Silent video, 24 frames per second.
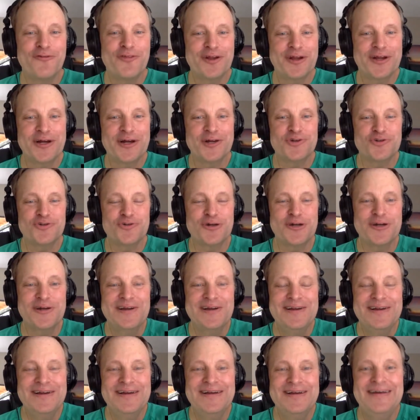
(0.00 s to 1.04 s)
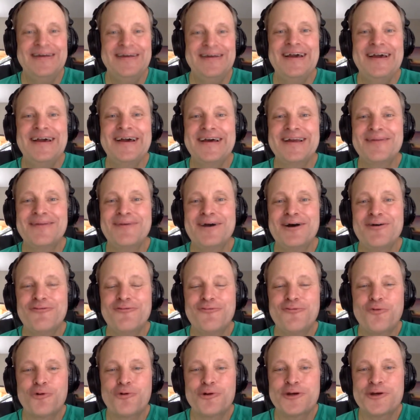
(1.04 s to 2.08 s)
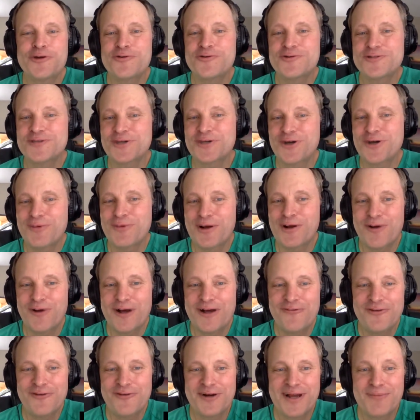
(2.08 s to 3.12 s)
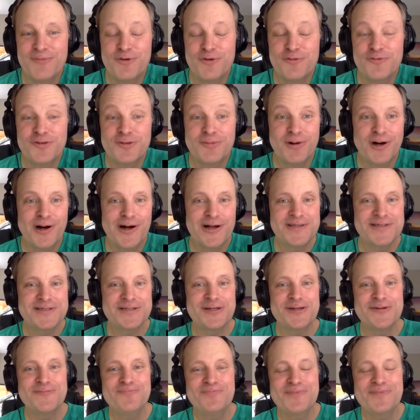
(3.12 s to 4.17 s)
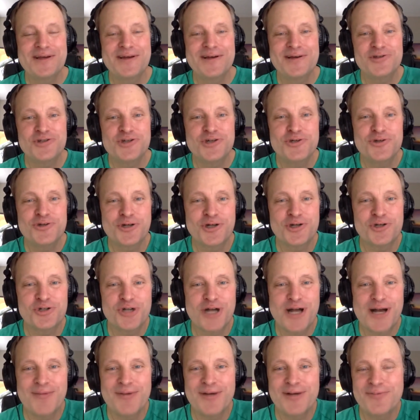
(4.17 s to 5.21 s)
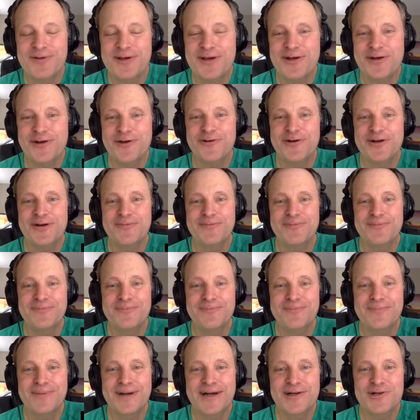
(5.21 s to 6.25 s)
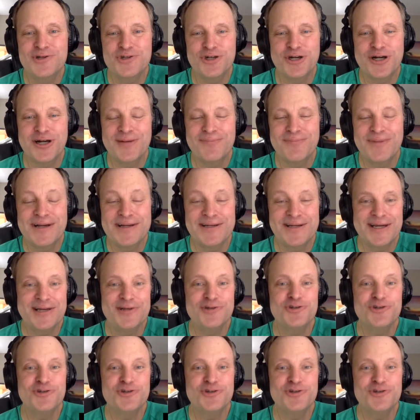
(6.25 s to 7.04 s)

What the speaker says: of the country. And about 4 years ago, my wife and I moved to Boston. She took a job up here, and my day